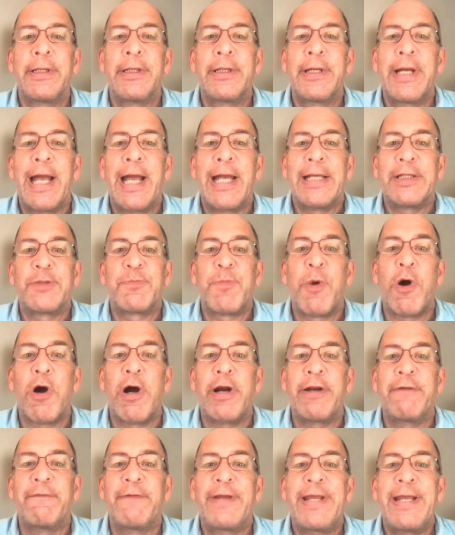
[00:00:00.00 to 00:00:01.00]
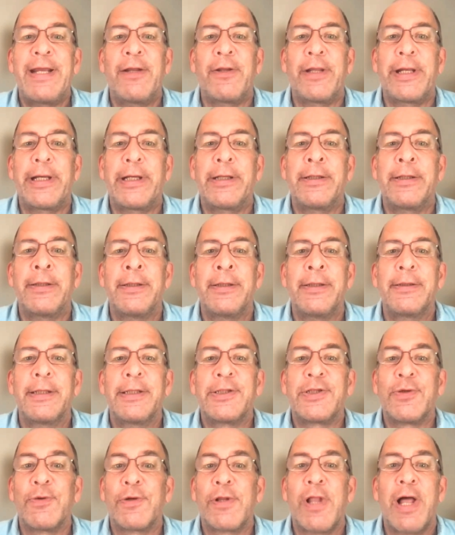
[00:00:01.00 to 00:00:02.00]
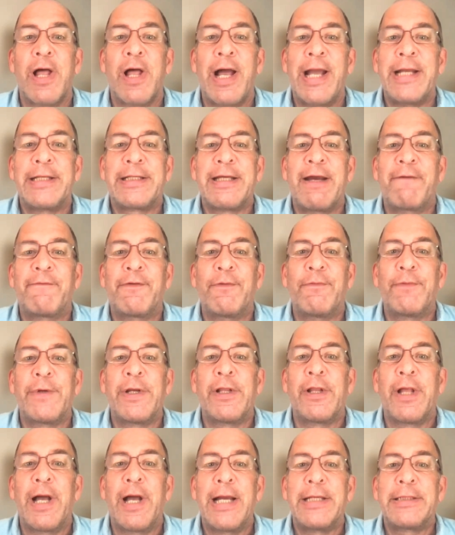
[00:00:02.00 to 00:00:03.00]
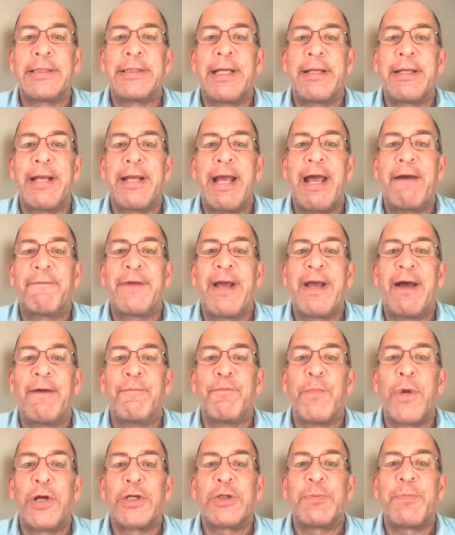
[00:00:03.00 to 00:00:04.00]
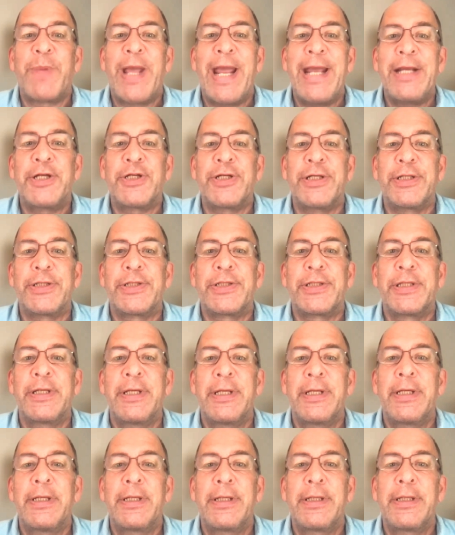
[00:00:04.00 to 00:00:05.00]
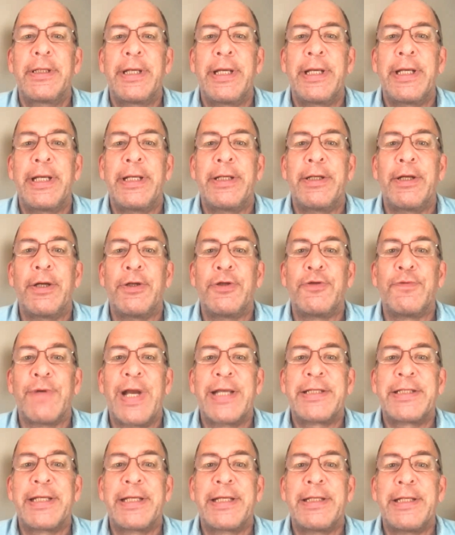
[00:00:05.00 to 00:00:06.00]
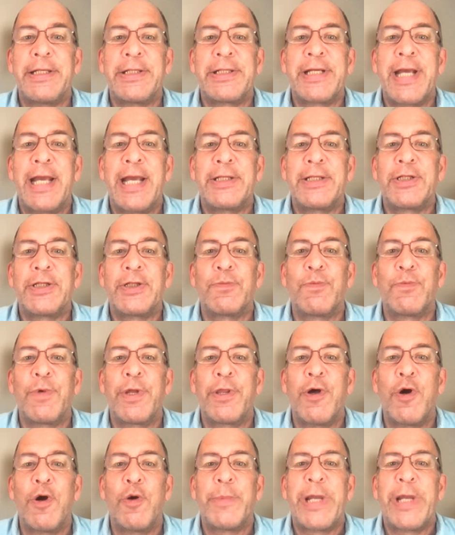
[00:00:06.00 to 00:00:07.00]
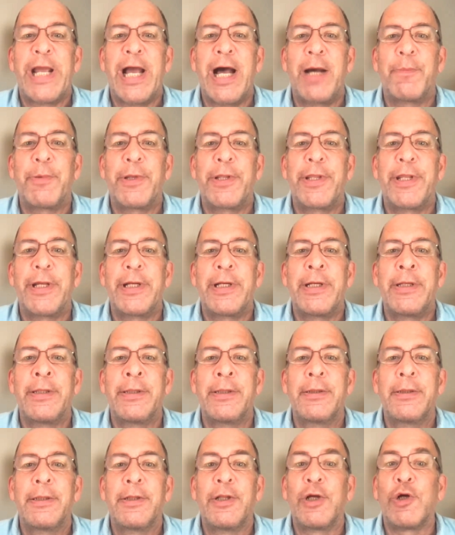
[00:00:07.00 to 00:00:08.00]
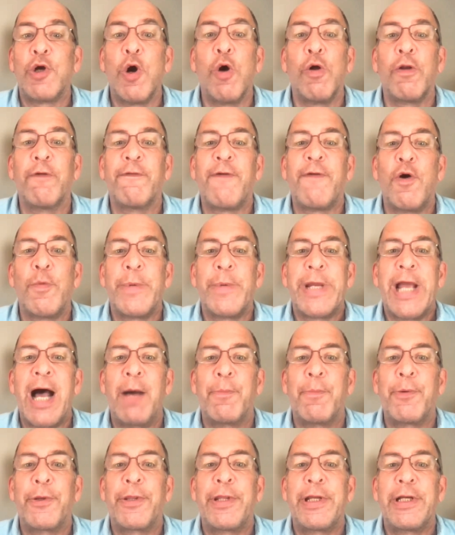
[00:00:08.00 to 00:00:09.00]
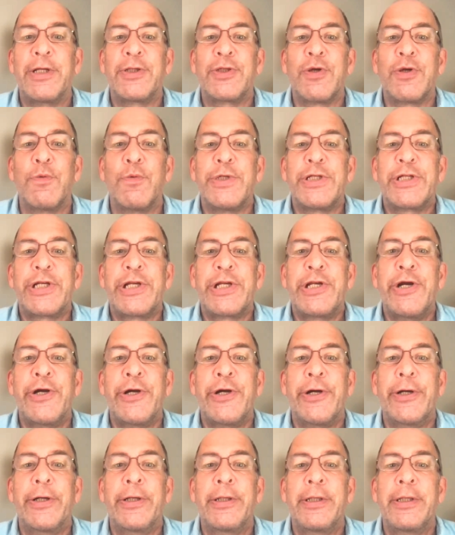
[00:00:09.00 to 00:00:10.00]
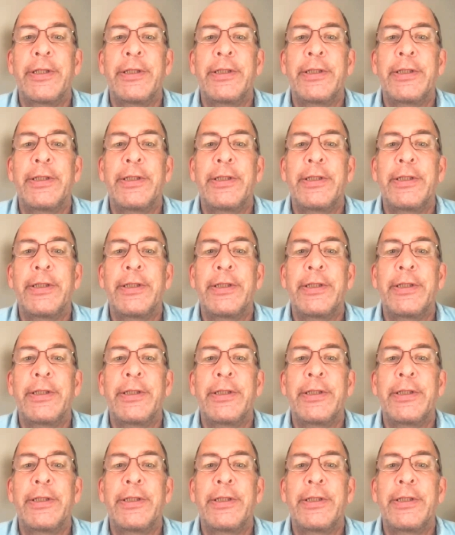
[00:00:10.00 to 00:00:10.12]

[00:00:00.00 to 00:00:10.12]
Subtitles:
as part of healing. And so clients have to realize that you have to have much patience in addressing these cases with homeopathy. And the goal of homeopathy is always cure,